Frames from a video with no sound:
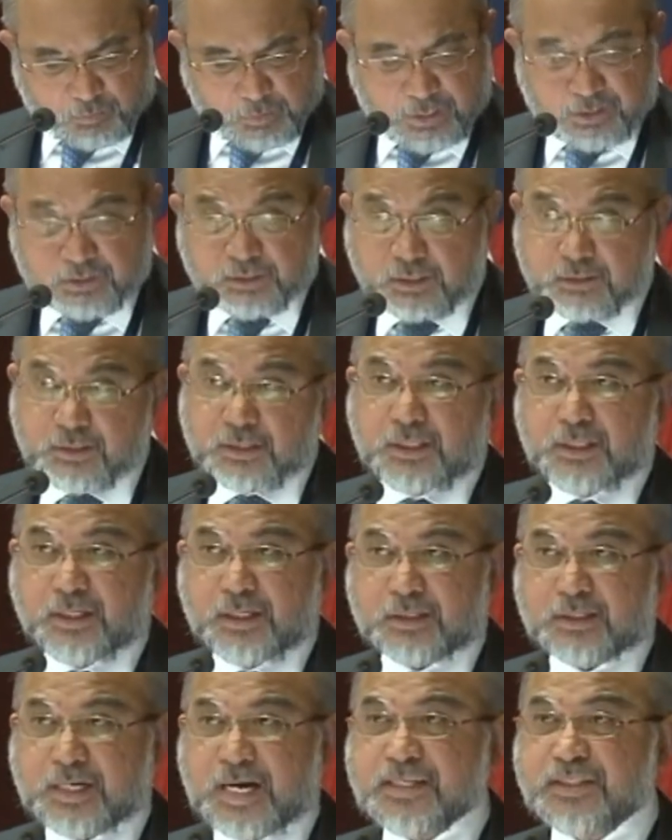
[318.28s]
There is
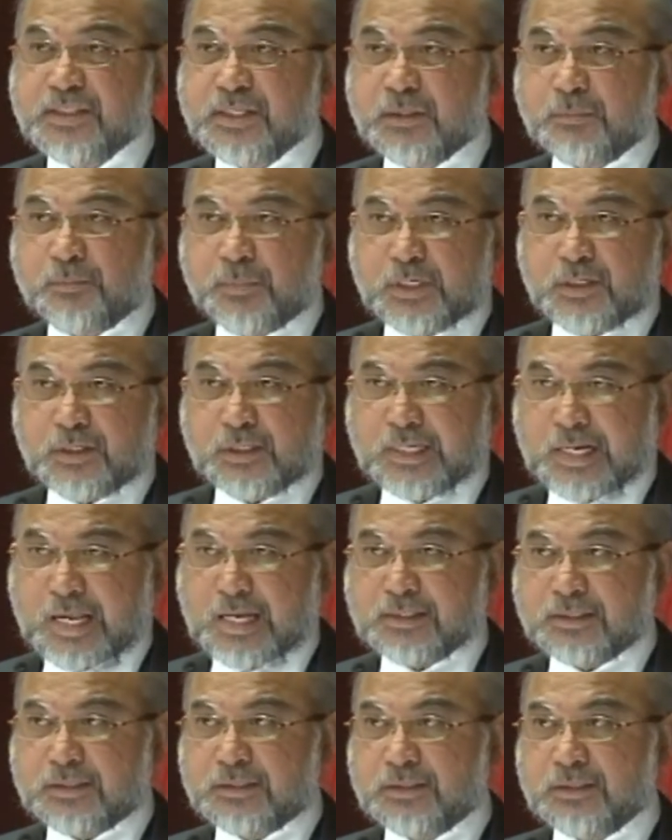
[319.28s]
certainly a rising middle
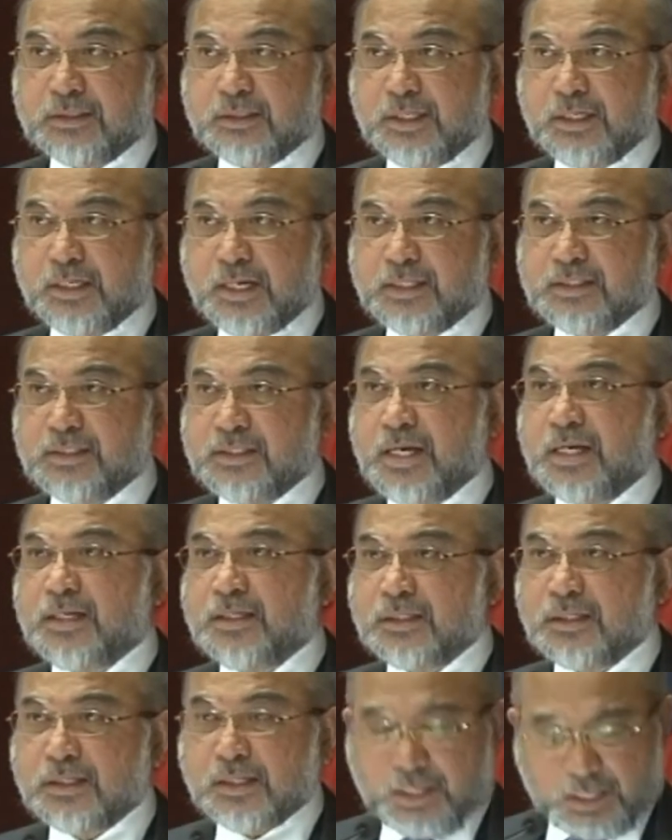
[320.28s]
class in
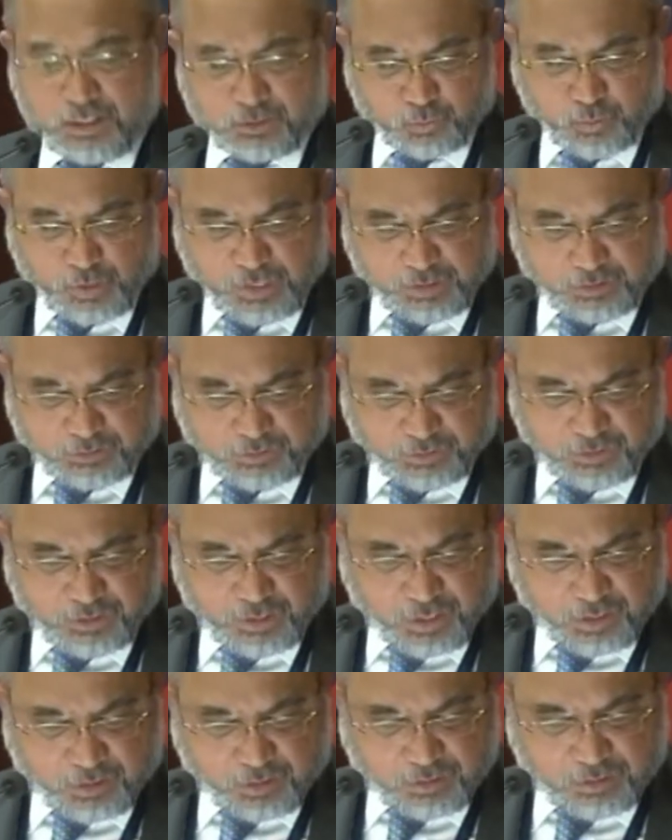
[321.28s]
ASEAN as well as
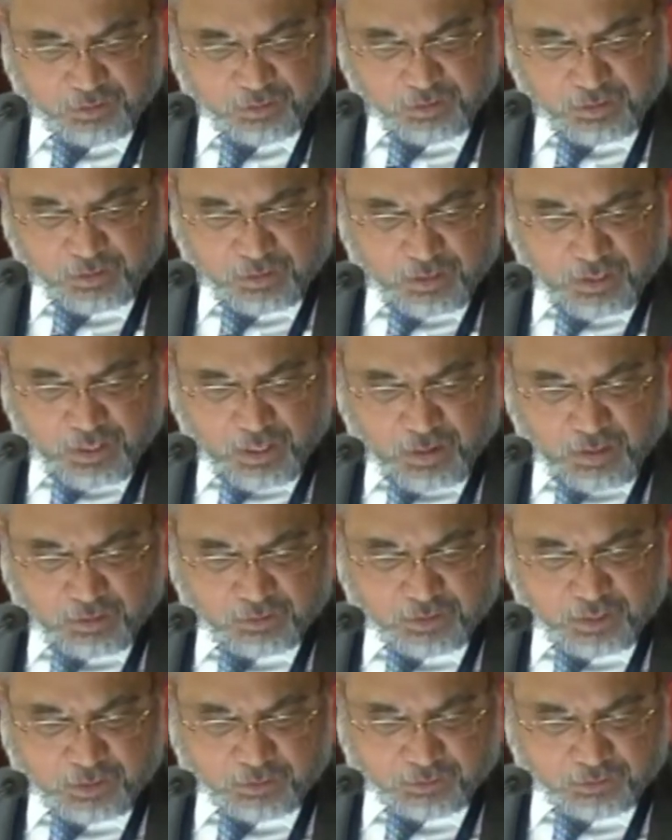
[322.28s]
India.
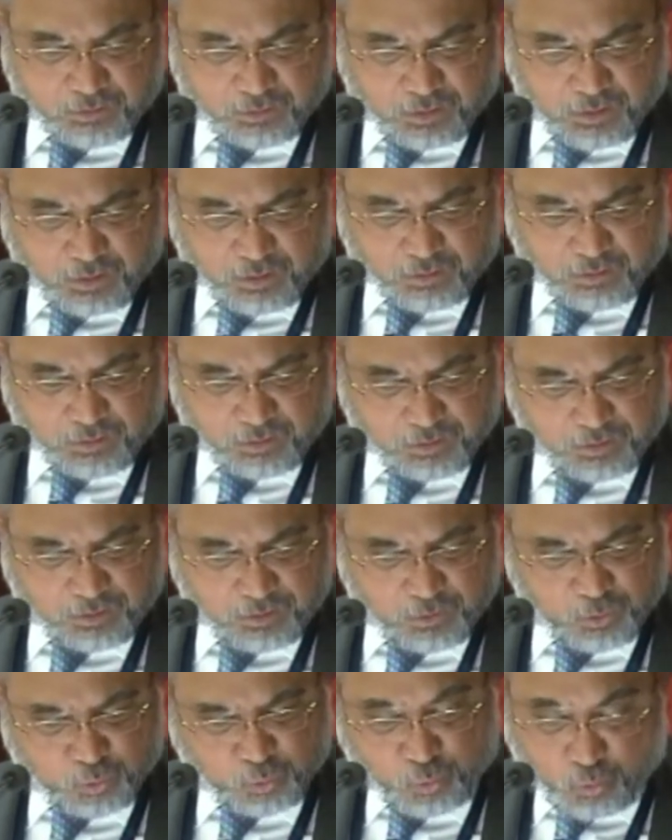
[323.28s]
Just to
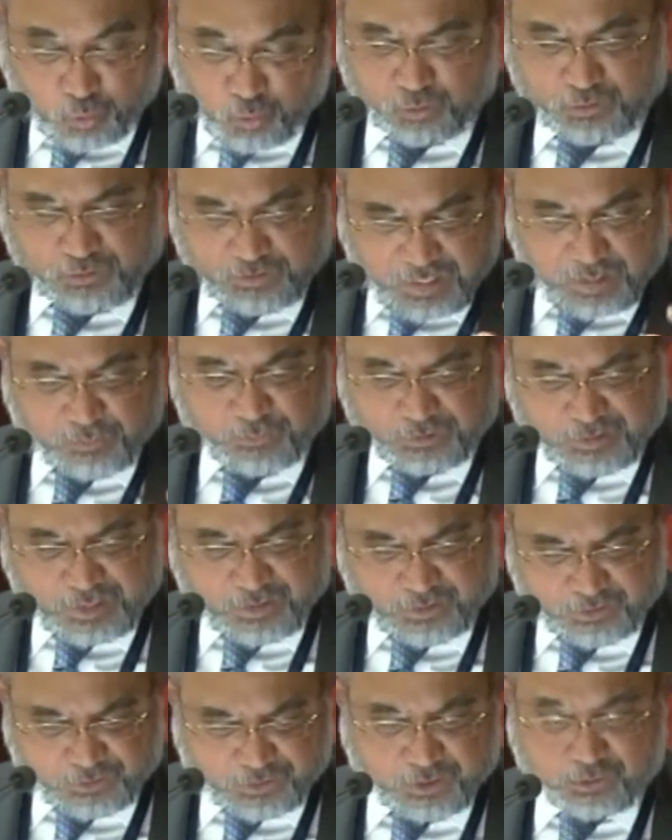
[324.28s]
quote some
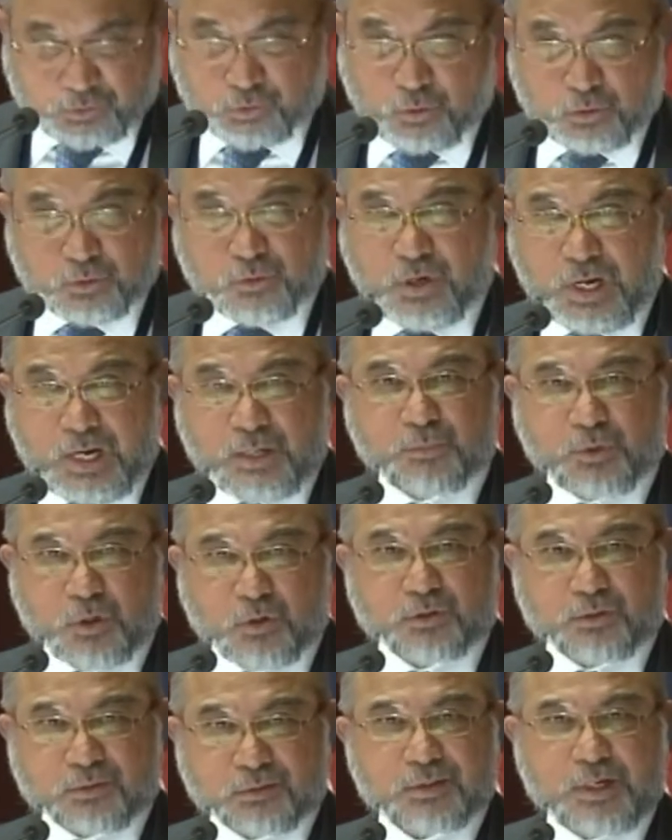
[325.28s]
statistics, although I'm
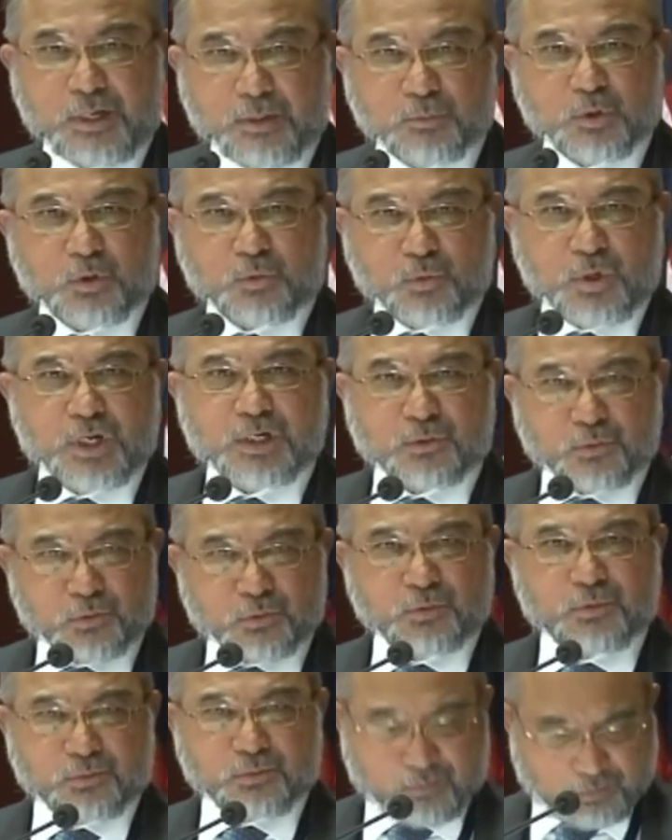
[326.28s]
not one
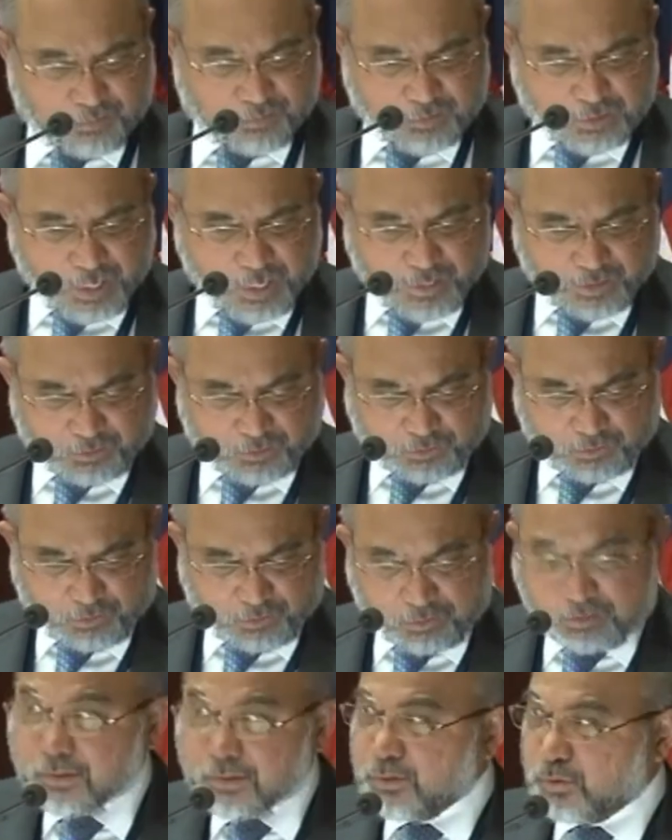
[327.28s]
who likes
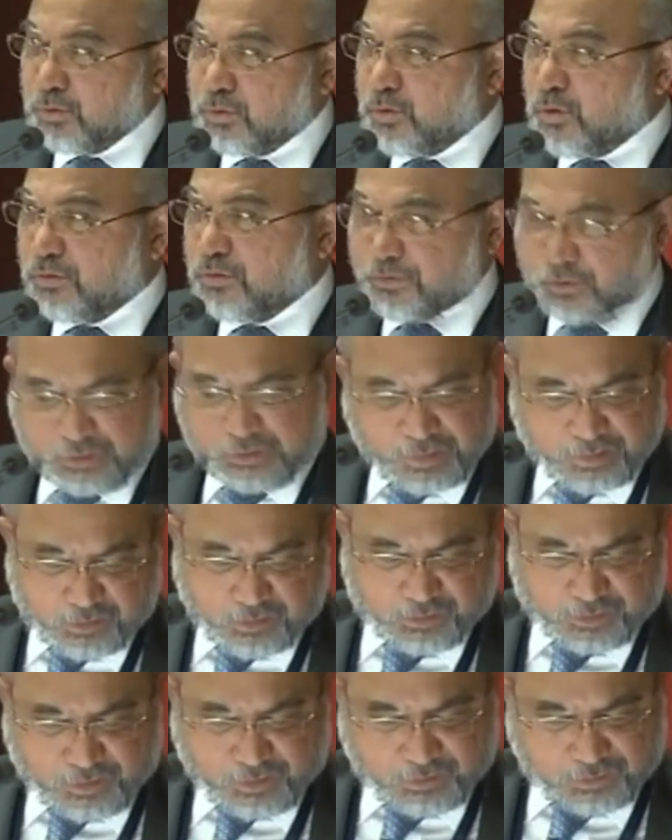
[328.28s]
to go for
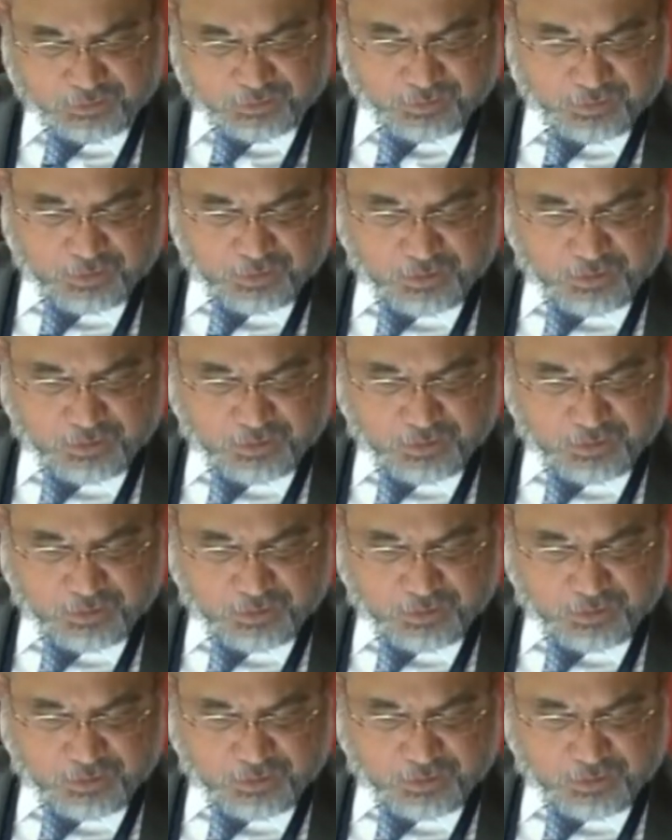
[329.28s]
statistics,